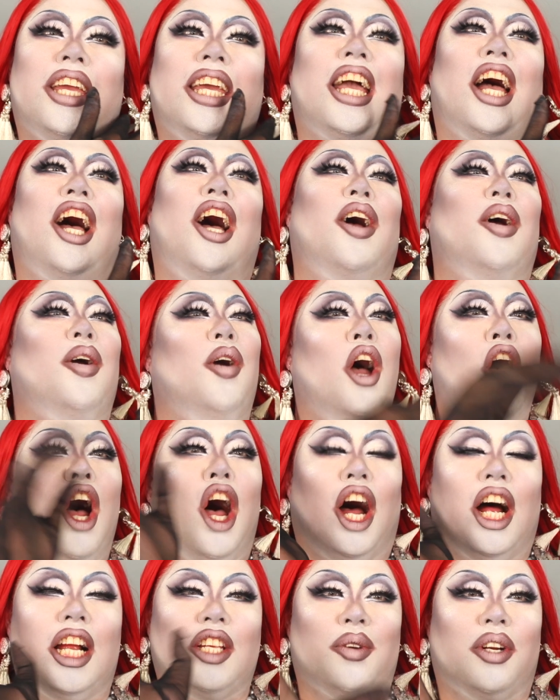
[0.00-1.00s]
you go,
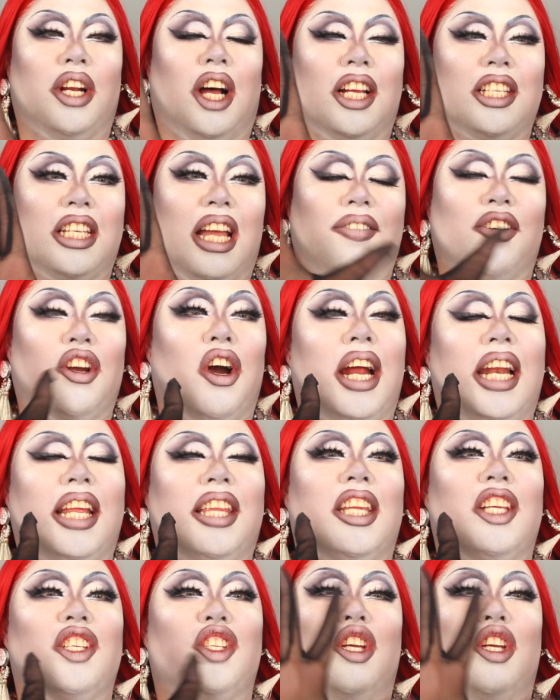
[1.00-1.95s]
I just want to ask you, have you got anything